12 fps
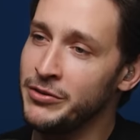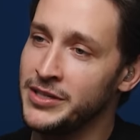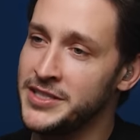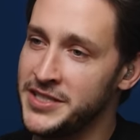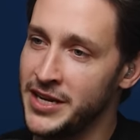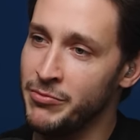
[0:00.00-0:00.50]
you
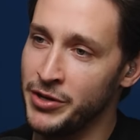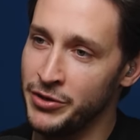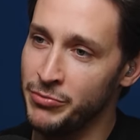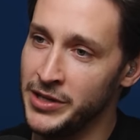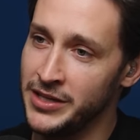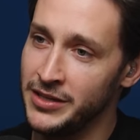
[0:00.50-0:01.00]
could say where
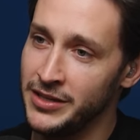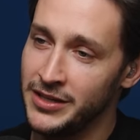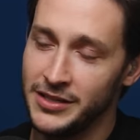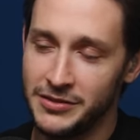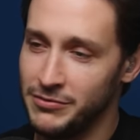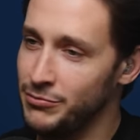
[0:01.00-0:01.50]
what? you win?
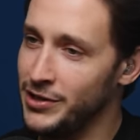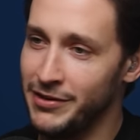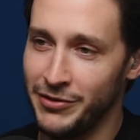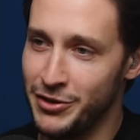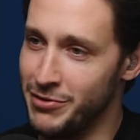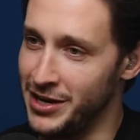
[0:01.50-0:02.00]

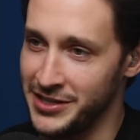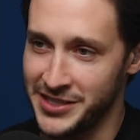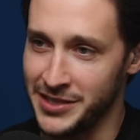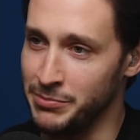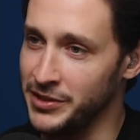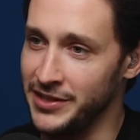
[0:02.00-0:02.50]
Whatever you
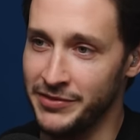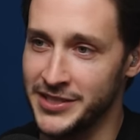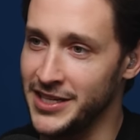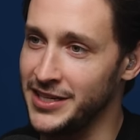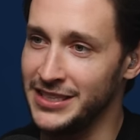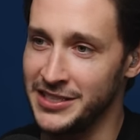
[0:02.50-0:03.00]
honestly believe,
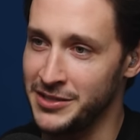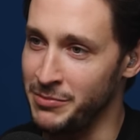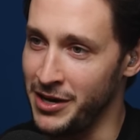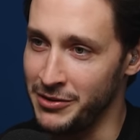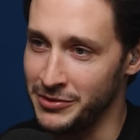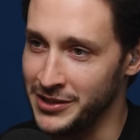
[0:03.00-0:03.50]
because then it doesn't
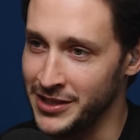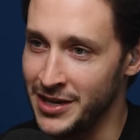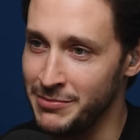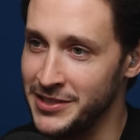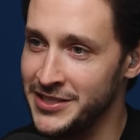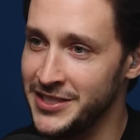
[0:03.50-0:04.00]
matter what the
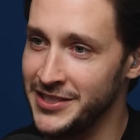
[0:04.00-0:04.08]
comments